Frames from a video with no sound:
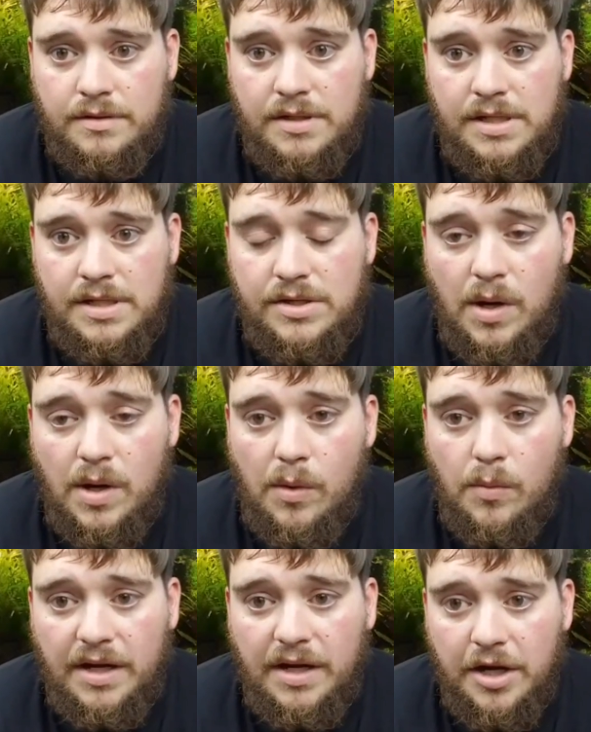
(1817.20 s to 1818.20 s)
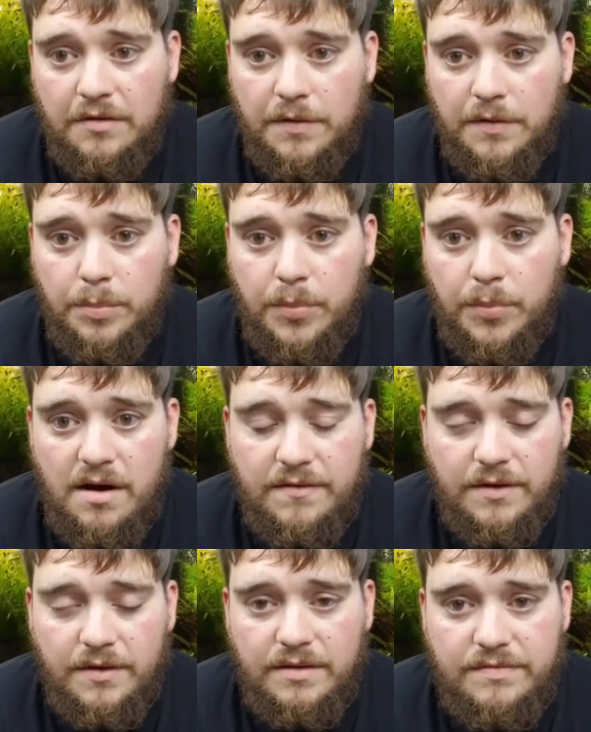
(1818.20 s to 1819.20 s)
Do I want to go for profit
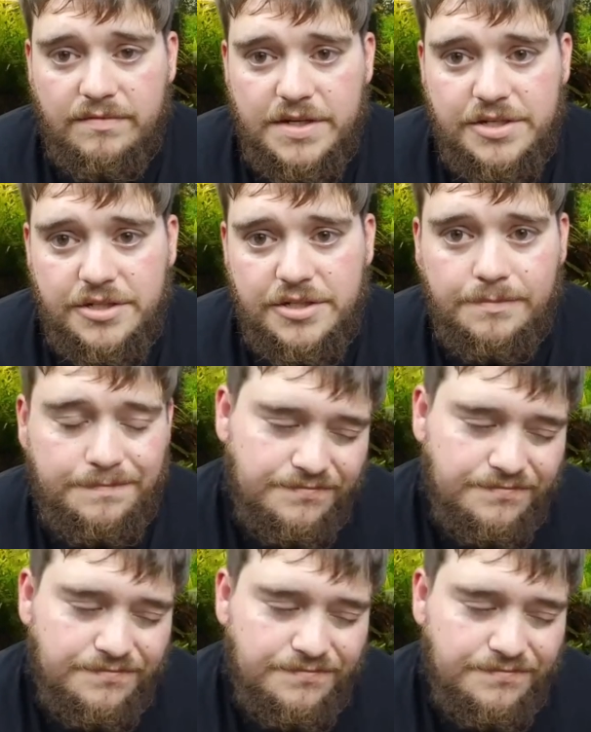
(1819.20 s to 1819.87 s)
on the fish room?